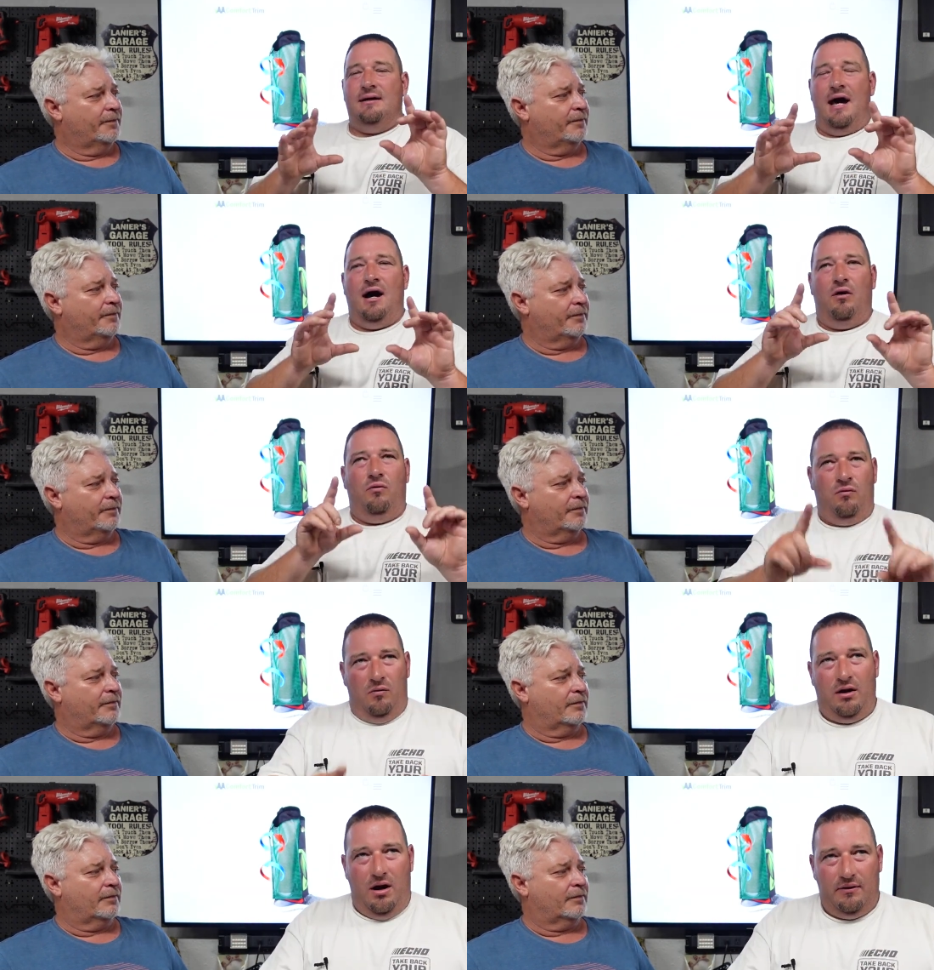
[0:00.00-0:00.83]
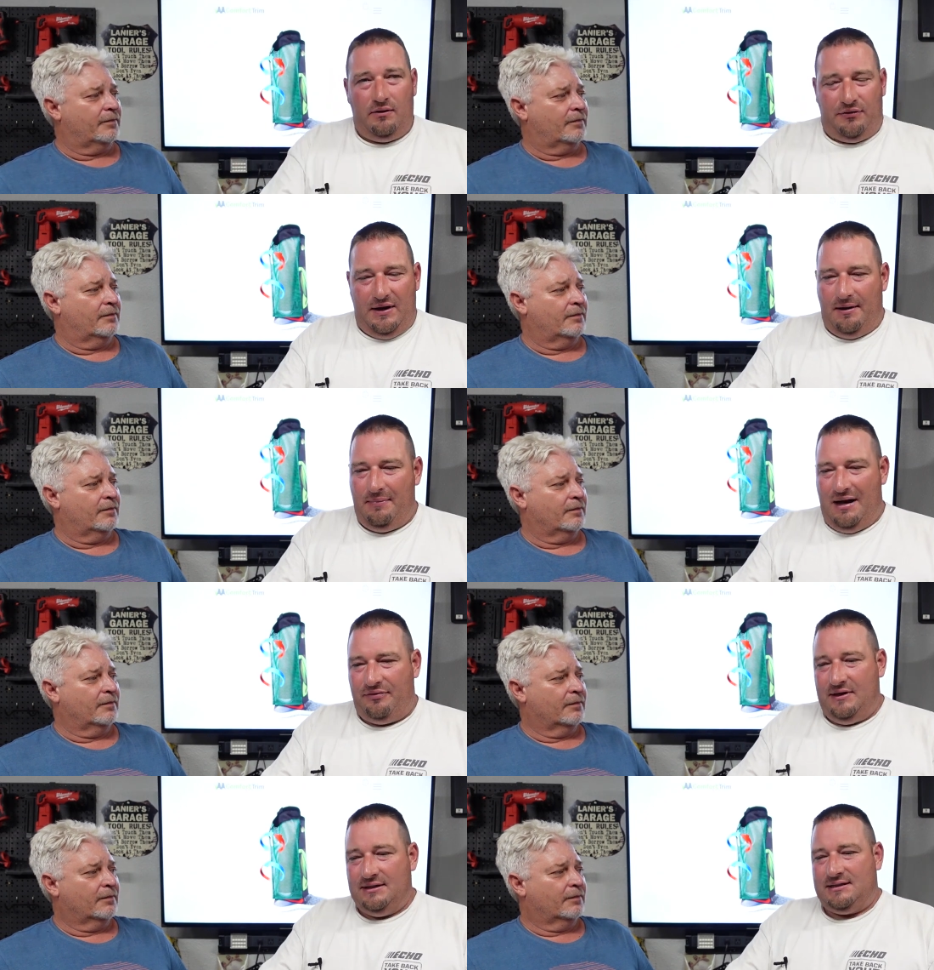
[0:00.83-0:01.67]
Speaker 1: Now, one other thing
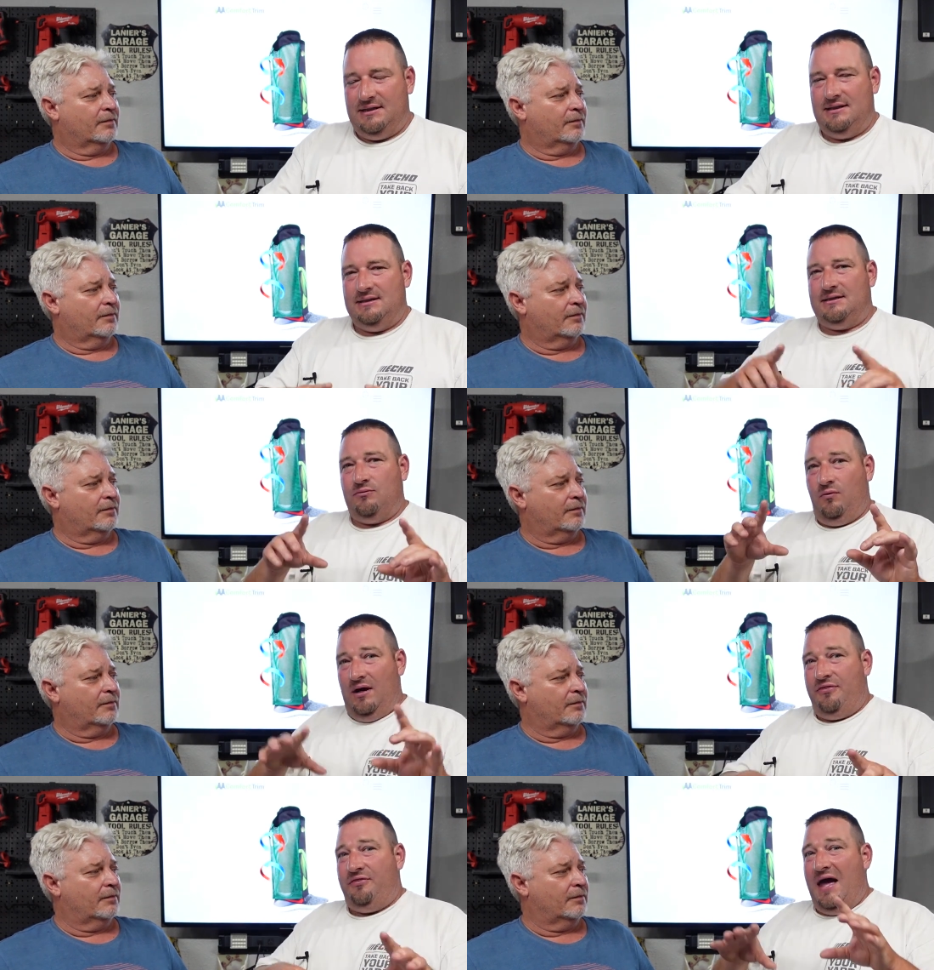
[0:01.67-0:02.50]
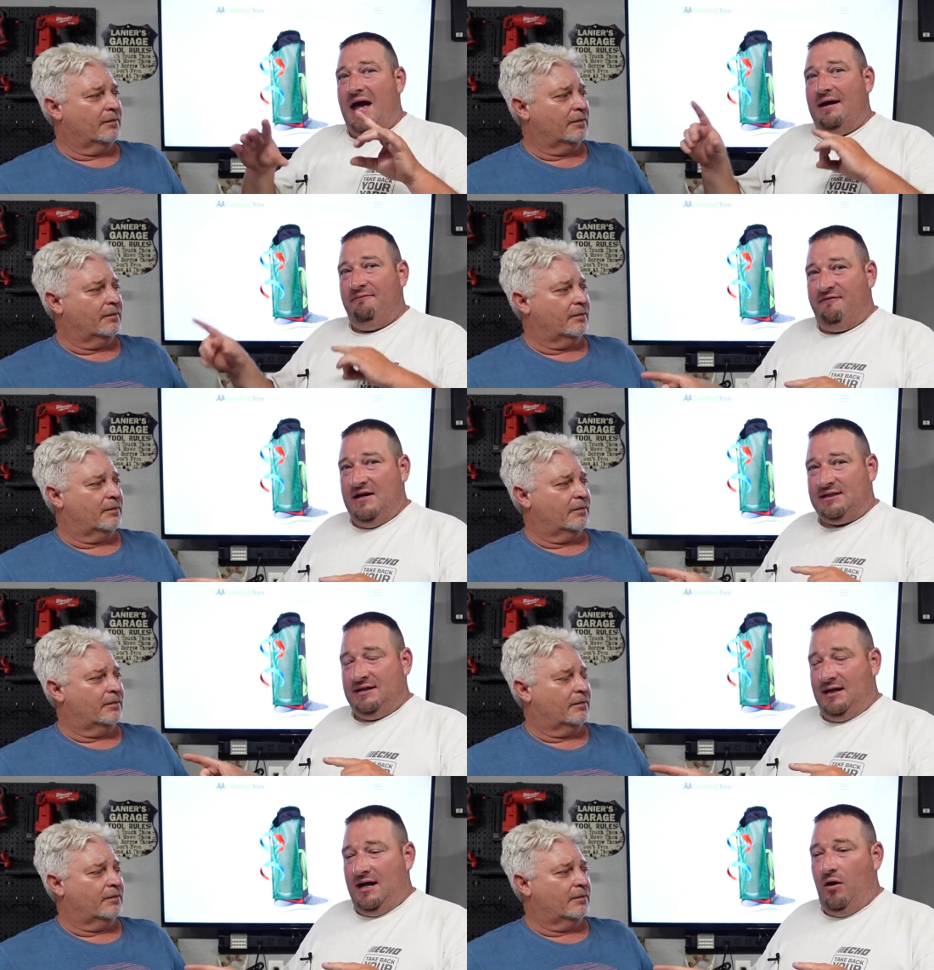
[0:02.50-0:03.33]
about this is with that
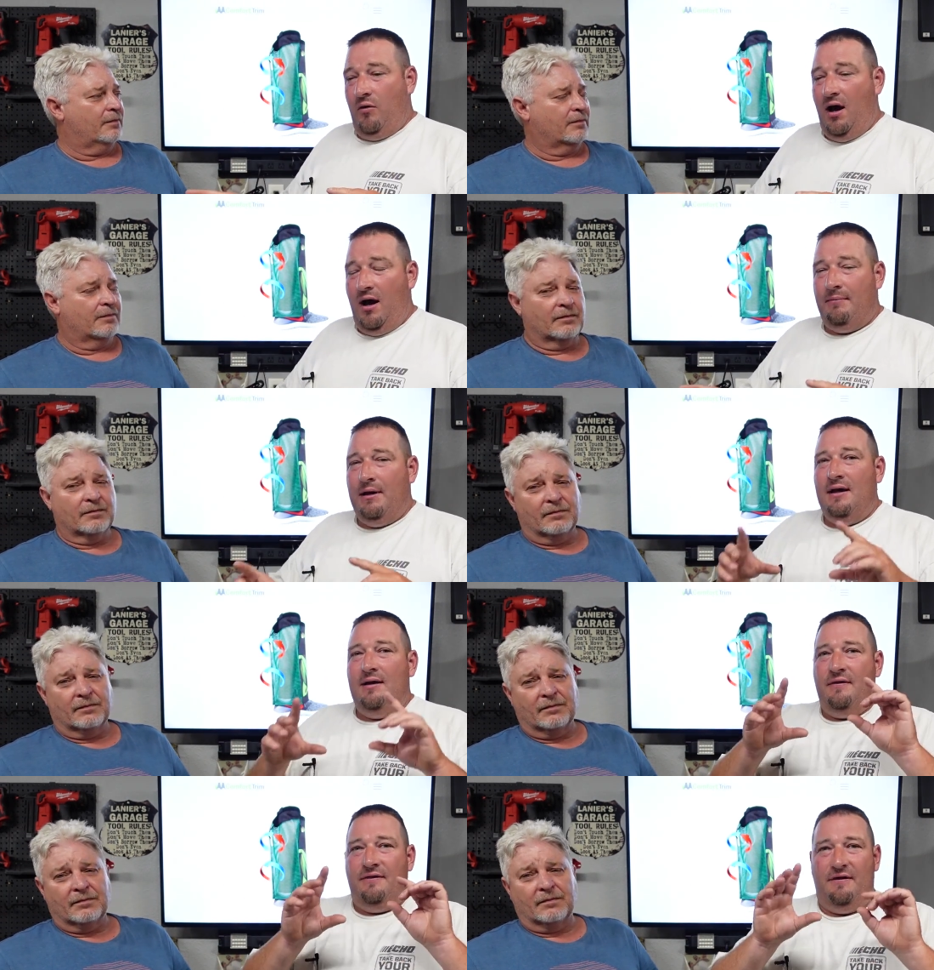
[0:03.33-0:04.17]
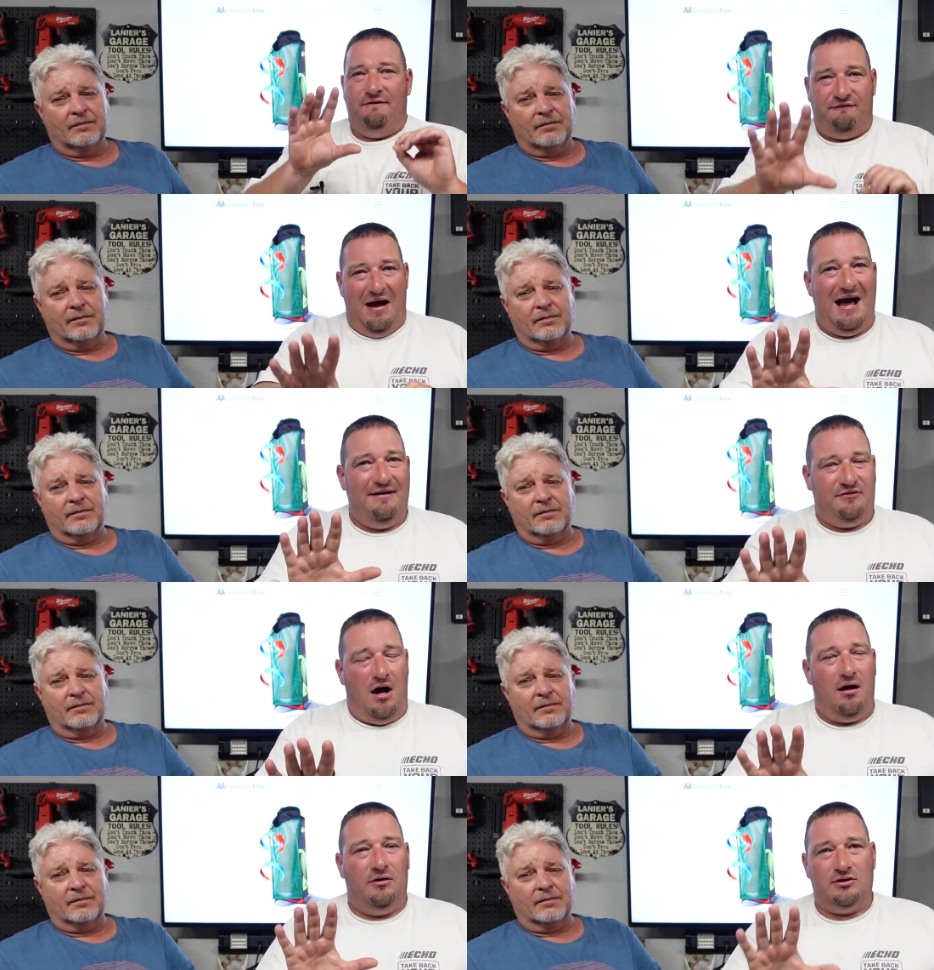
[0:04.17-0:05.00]
fixing to go up, the $5
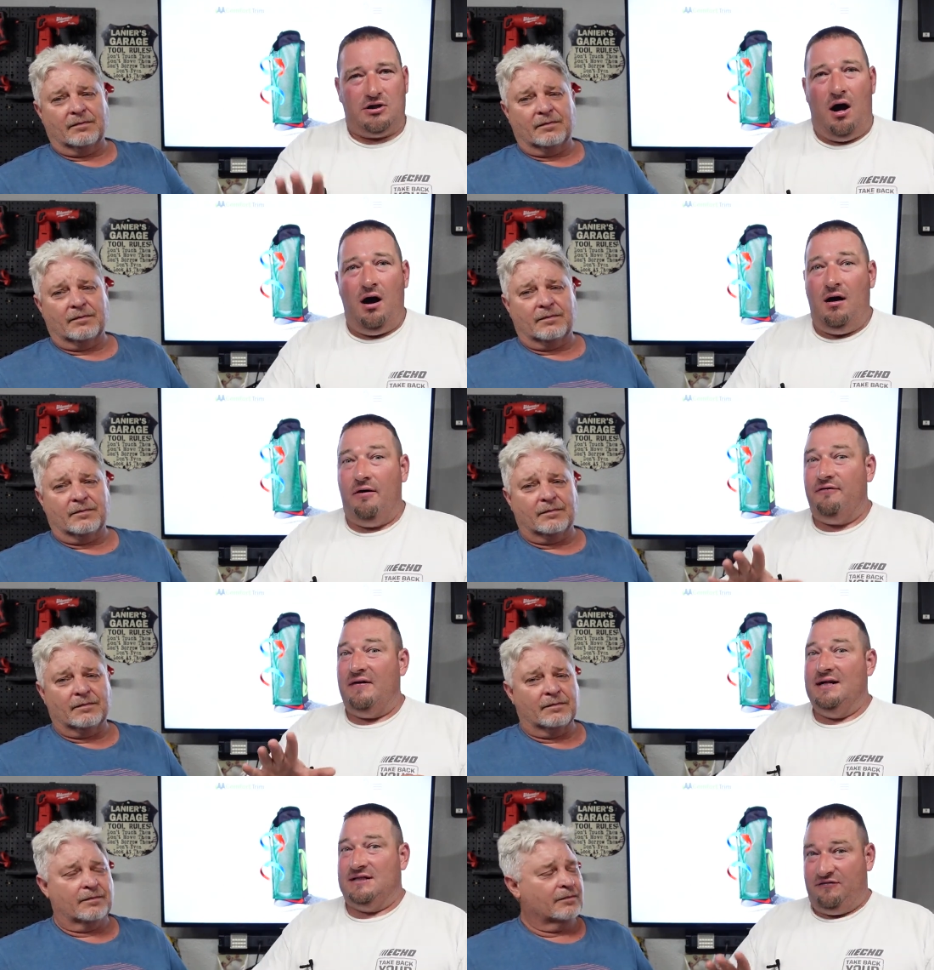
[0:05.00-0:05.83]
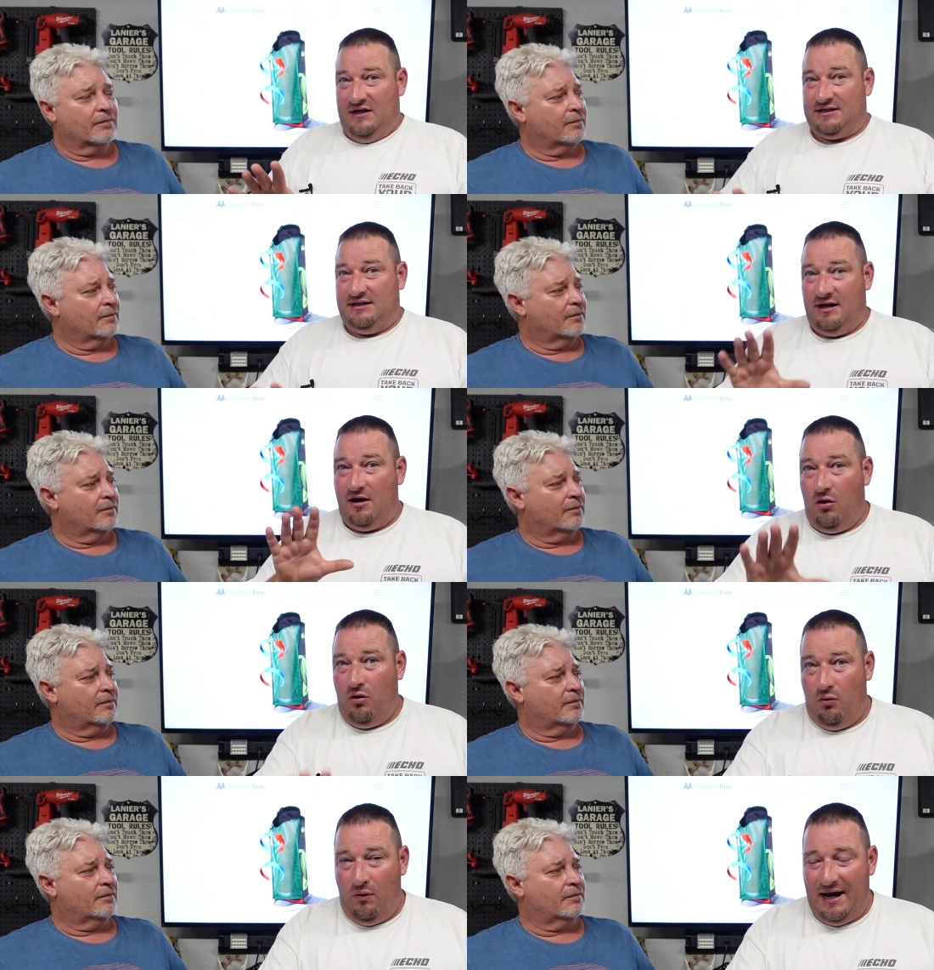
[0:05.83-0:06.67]
off is fixing to
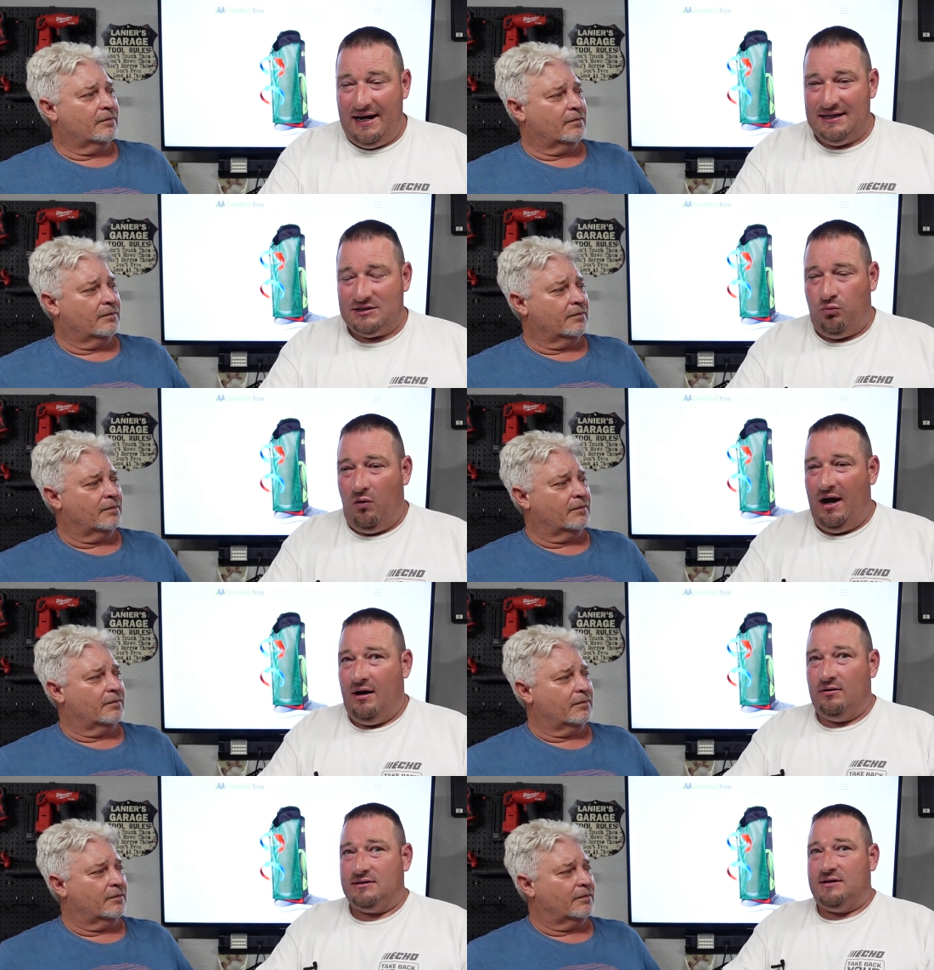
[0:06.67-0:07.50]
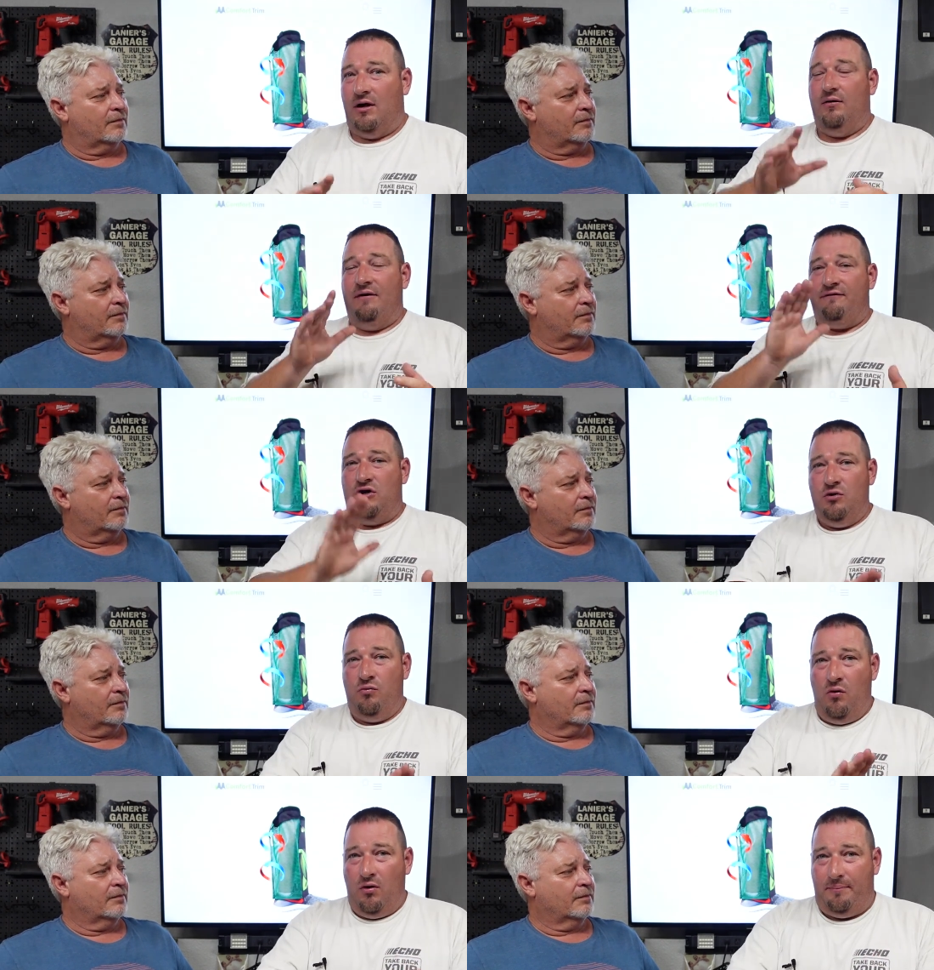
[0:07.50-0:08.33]
go away as well. So if
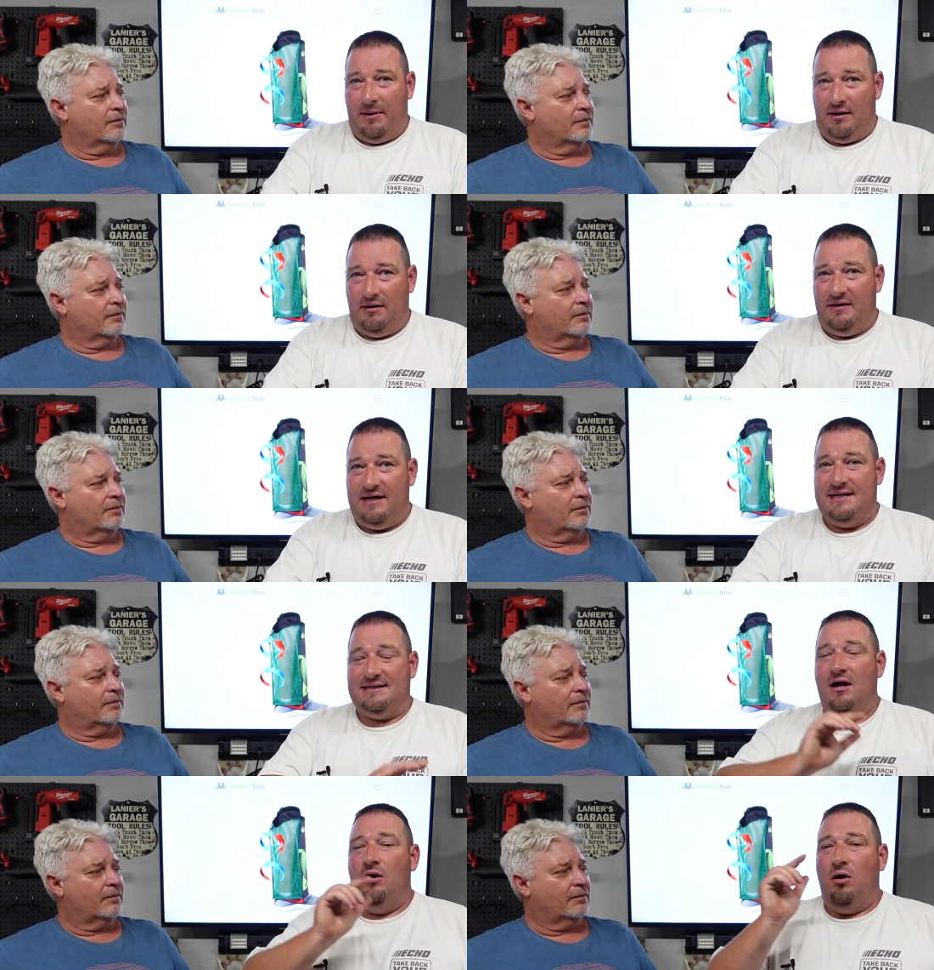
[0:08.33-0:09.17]
you want a pair of these,